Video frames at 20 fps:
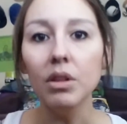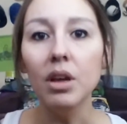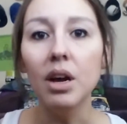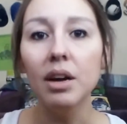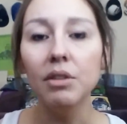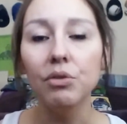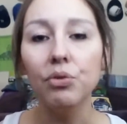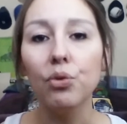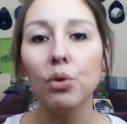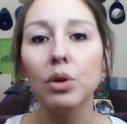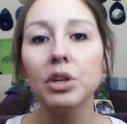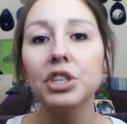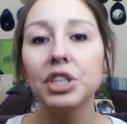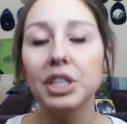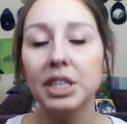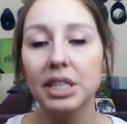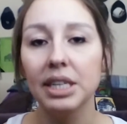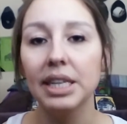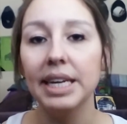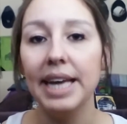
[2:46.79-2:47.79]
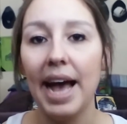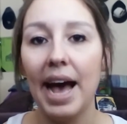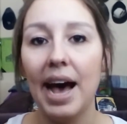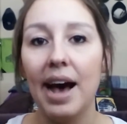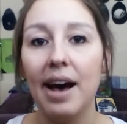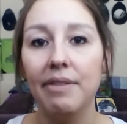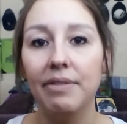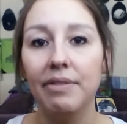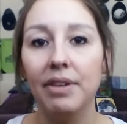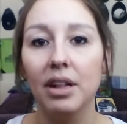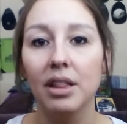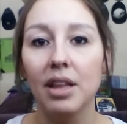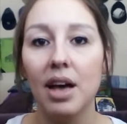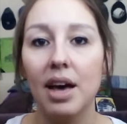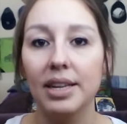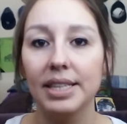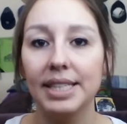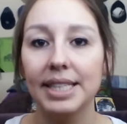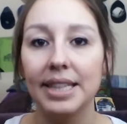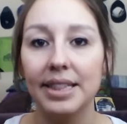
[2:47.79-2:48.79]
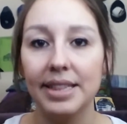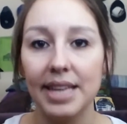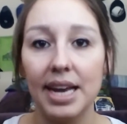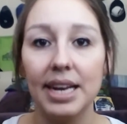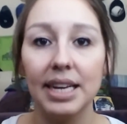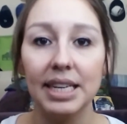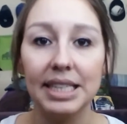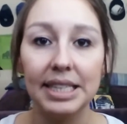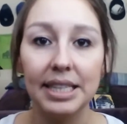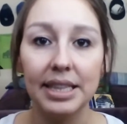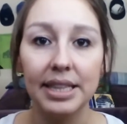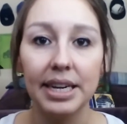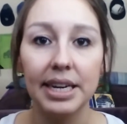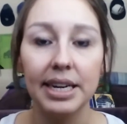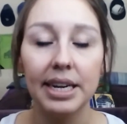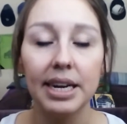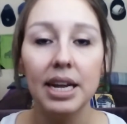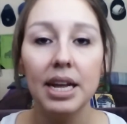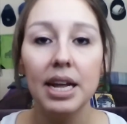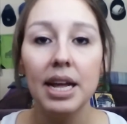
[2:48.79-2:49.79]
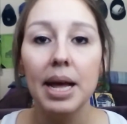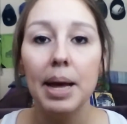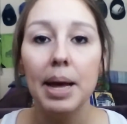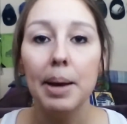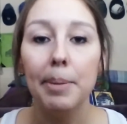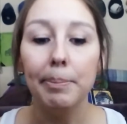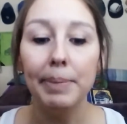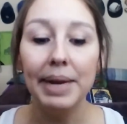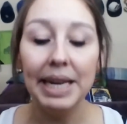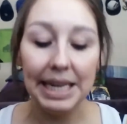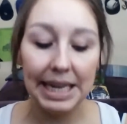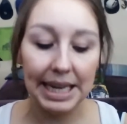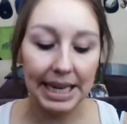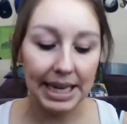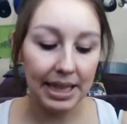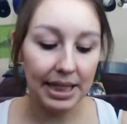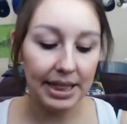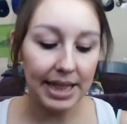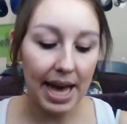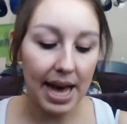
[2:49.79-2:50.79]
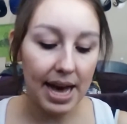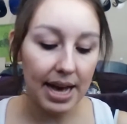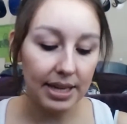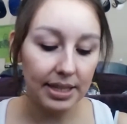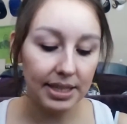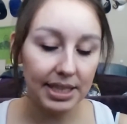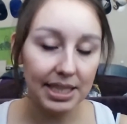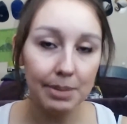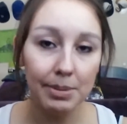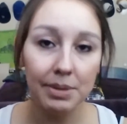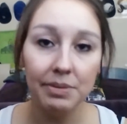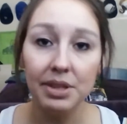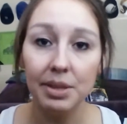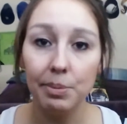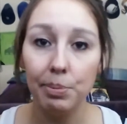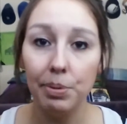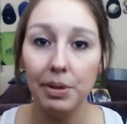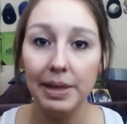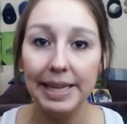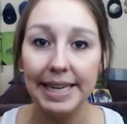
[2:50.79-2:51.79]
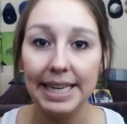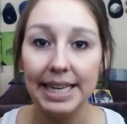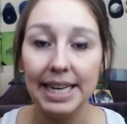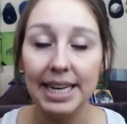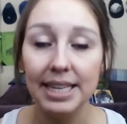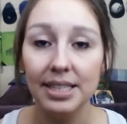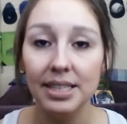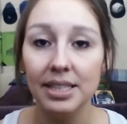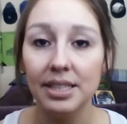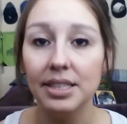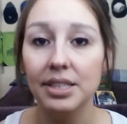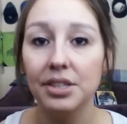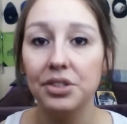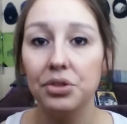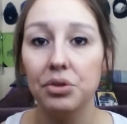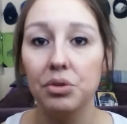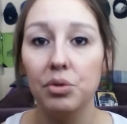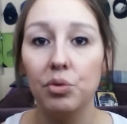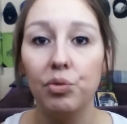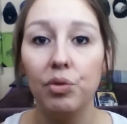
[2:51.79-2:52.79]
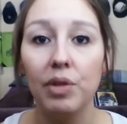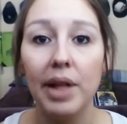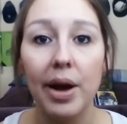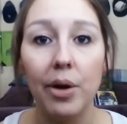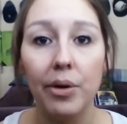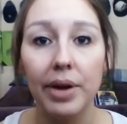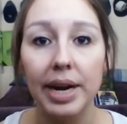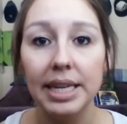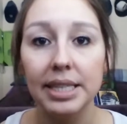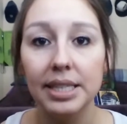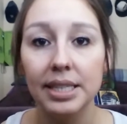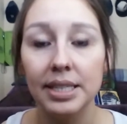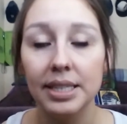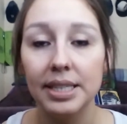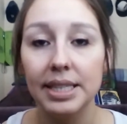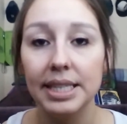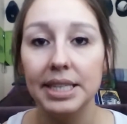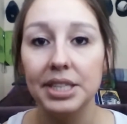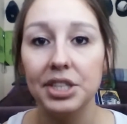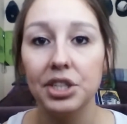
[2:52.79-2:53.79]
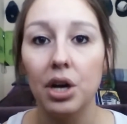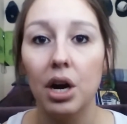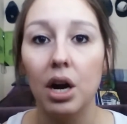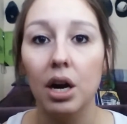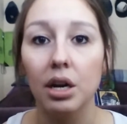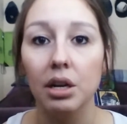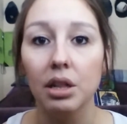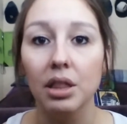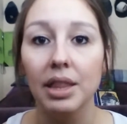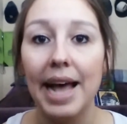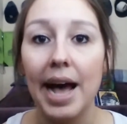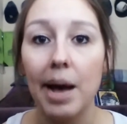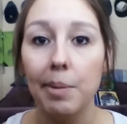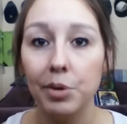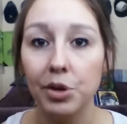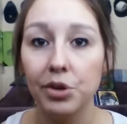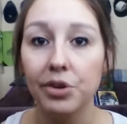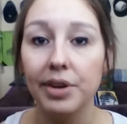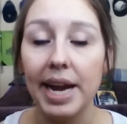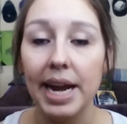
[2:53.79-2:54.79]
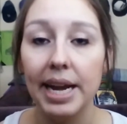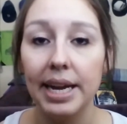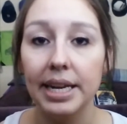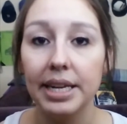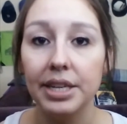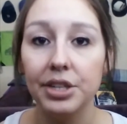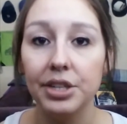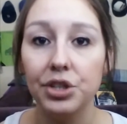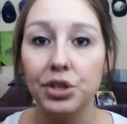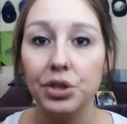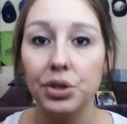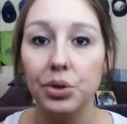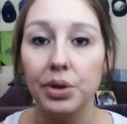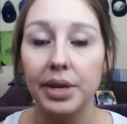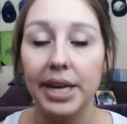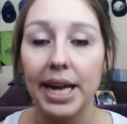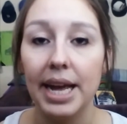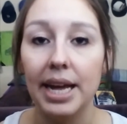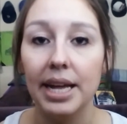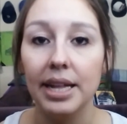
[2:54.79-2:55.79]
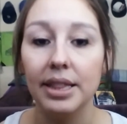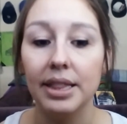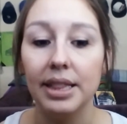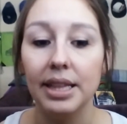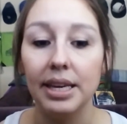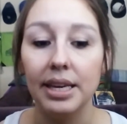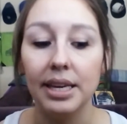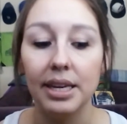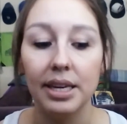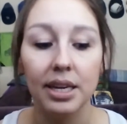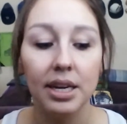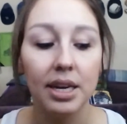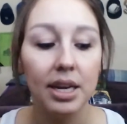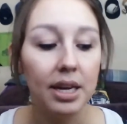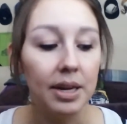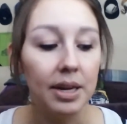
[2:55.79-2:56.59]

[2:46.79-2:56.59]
unfortunately have a lot of synthetics in there, meaning that some of the plant essences or the flower essences are lab created to get the